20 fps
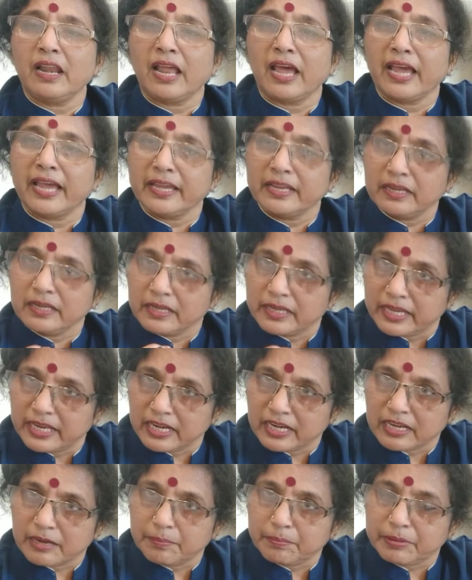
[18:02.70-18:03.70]
line.
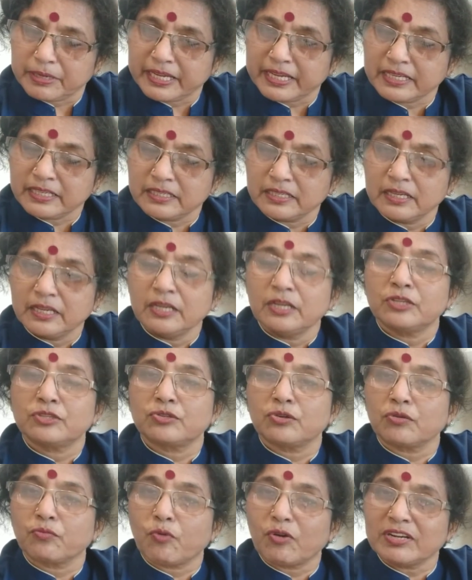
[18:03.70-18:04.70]
Incomplete.
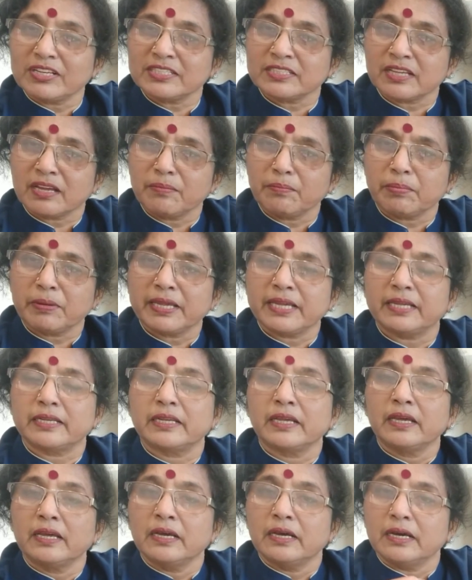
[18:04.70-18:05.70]
So what is
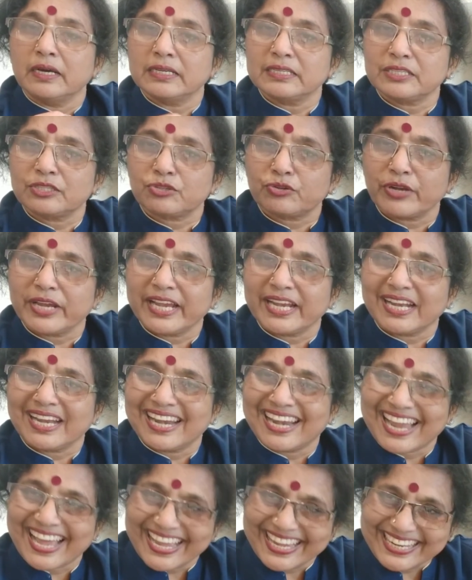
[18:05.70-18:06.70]
complete? A straight
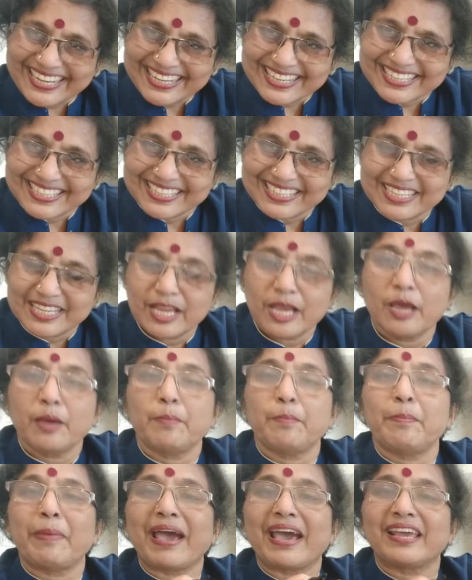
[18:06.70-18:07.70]
line
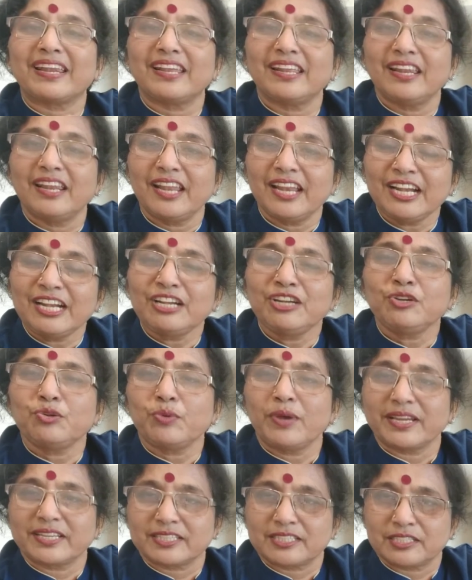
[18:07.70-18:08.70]
parallel to
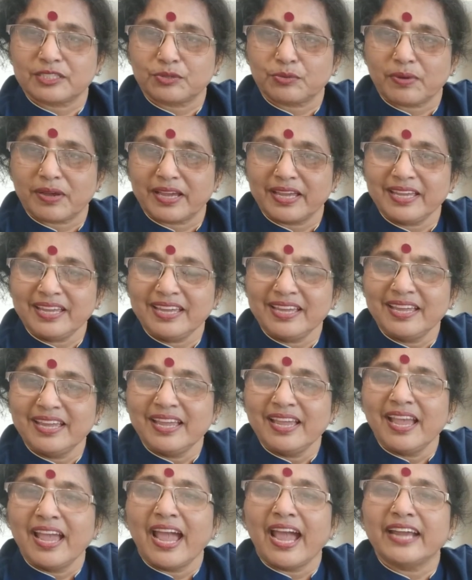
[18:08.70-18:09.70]
xy
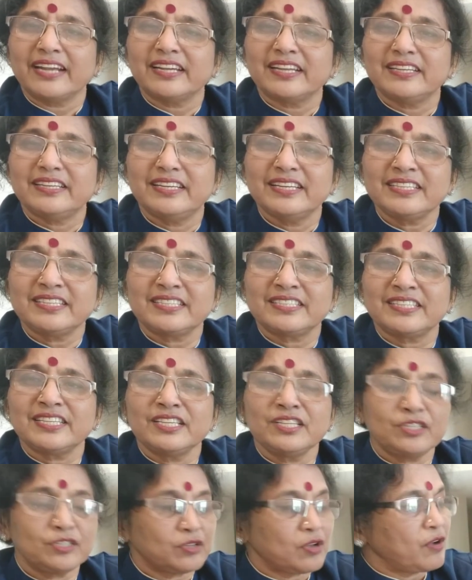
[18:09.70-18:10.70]
at a
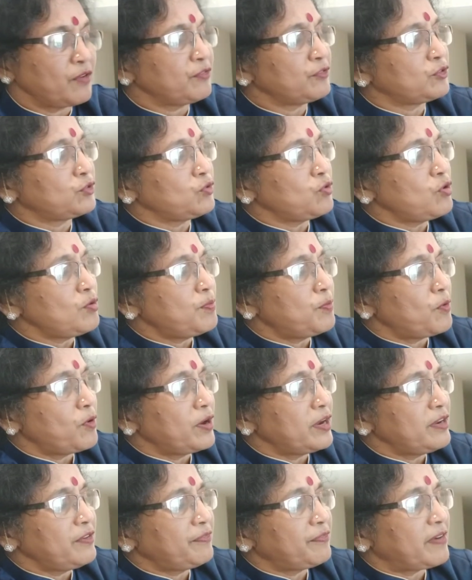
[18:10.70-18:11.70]
distance of
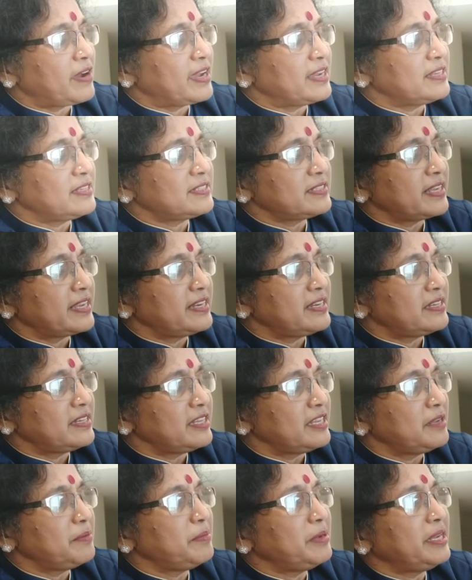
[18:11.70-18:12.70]
2.5
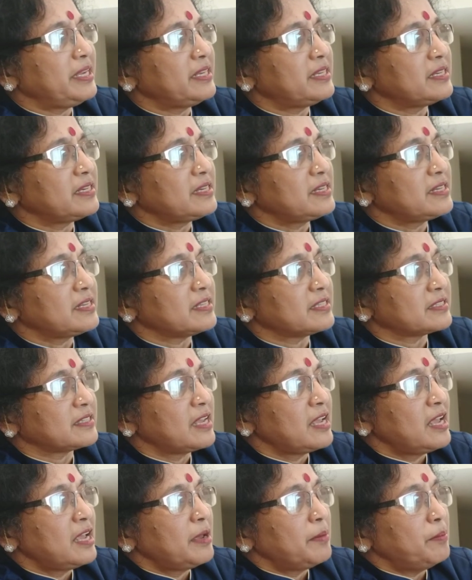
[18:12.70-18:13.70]
centimeters.
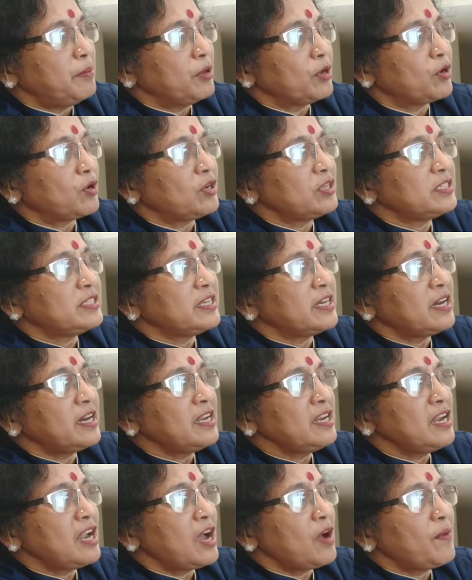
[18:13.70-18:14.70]
Because
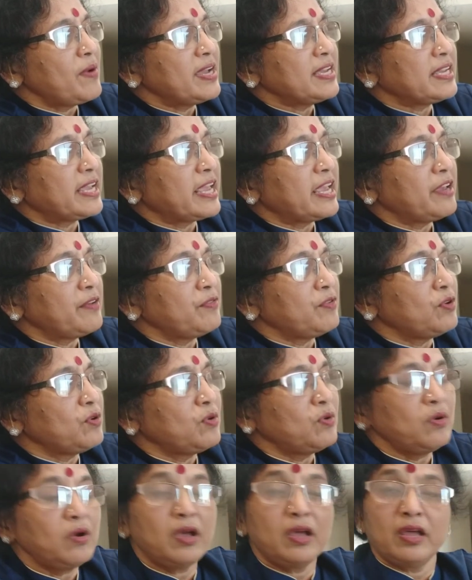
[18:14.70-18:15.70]
here now I gave
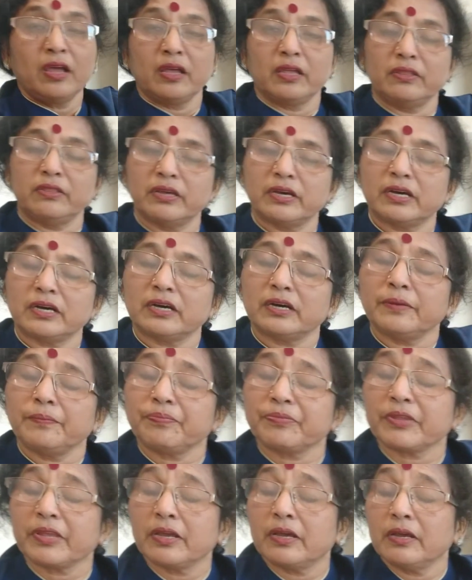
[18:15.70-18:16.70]
you
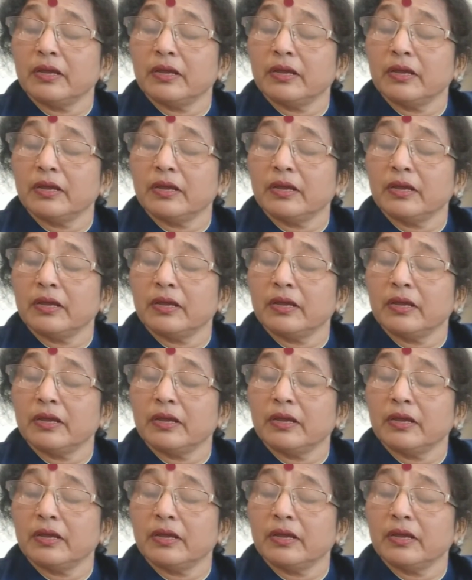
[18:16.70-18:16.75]
the